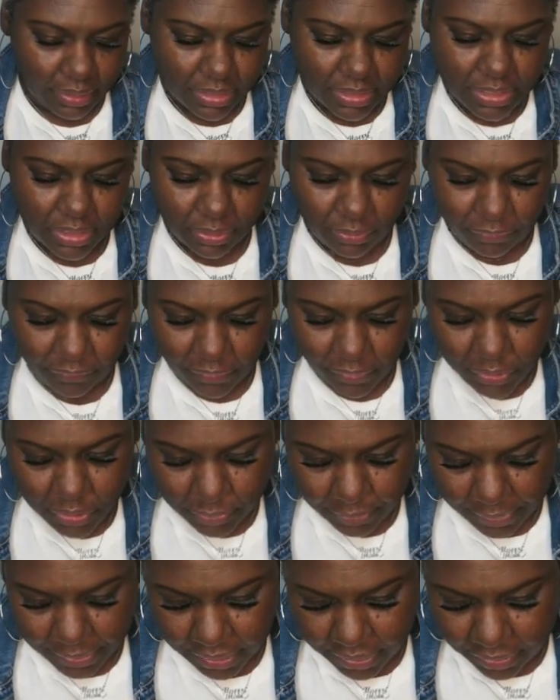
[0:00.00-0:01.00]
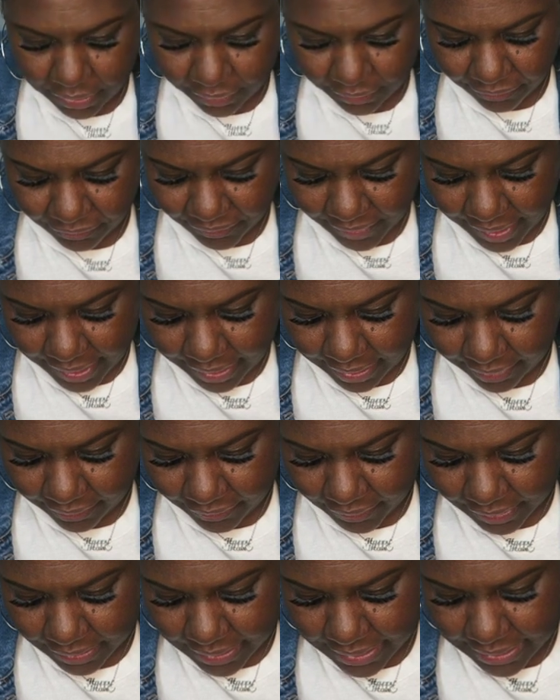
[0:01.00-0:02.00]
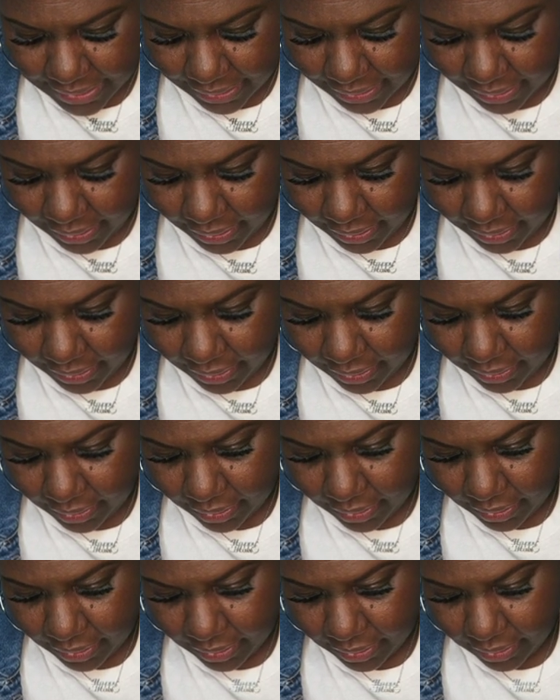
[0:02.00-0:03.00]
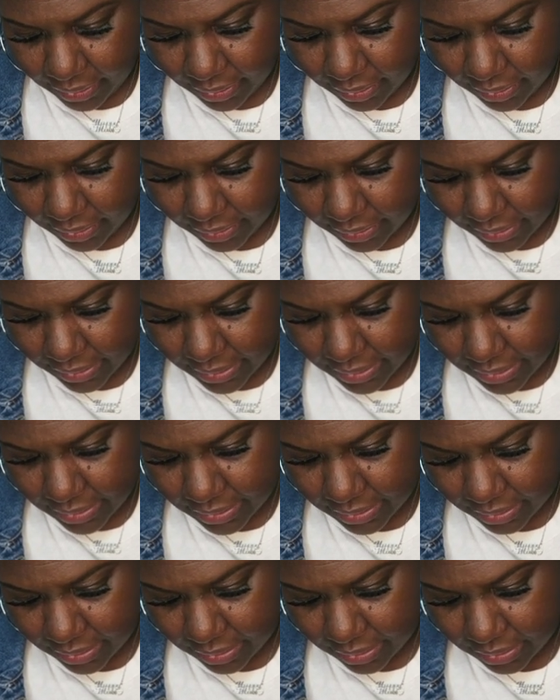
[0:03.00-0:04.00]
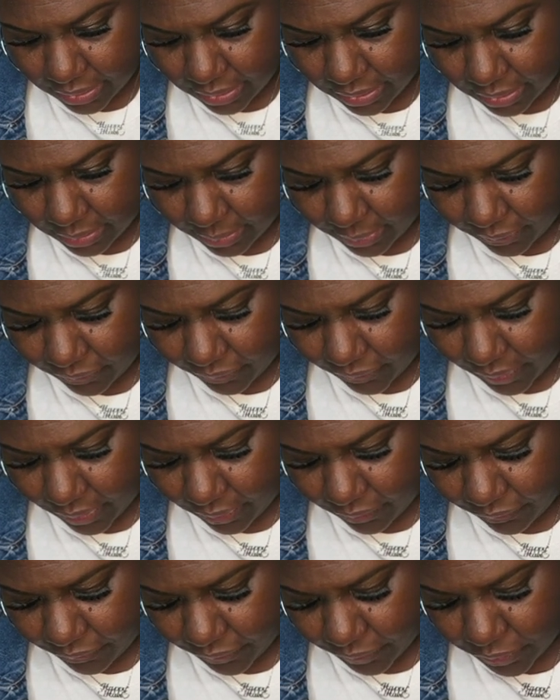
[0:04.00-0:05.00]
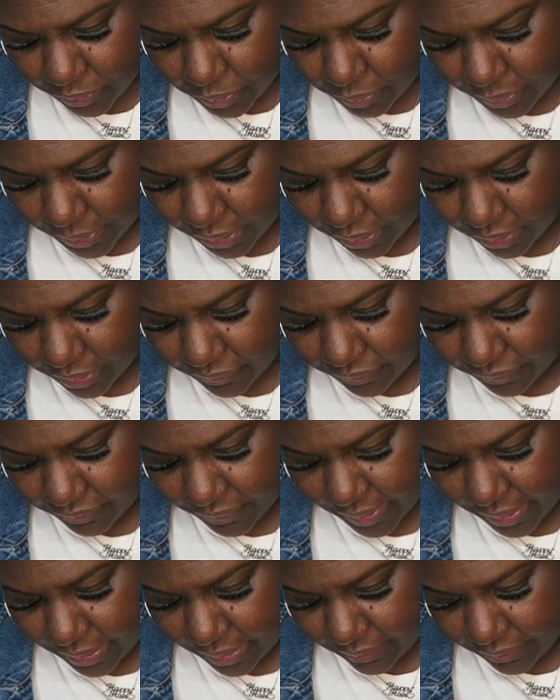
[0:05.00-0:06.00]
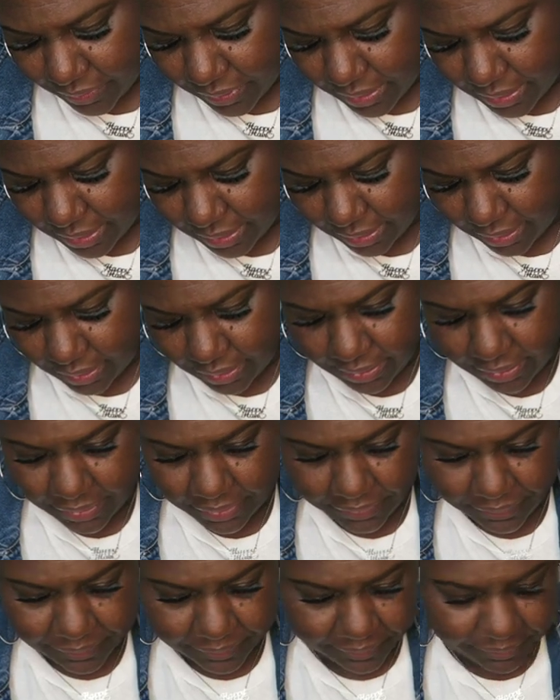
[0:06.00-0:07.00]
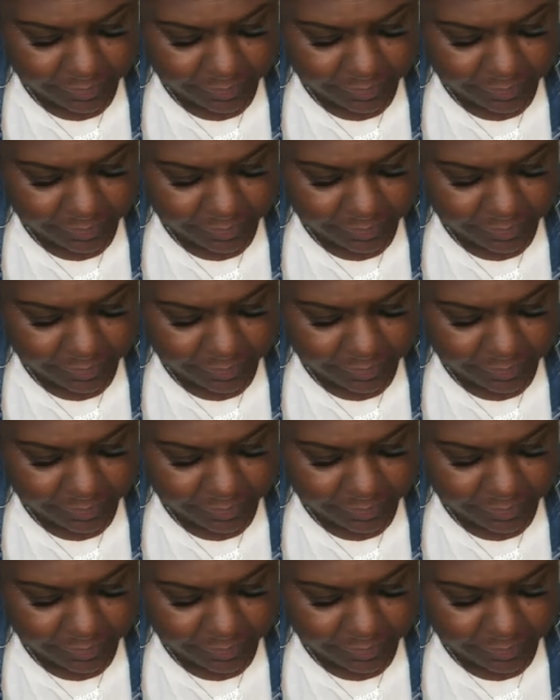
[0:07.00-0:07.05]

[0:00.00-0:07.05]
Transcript: So First Peter 5 and 10. Let's see. Let me find First Peter 5 and 10.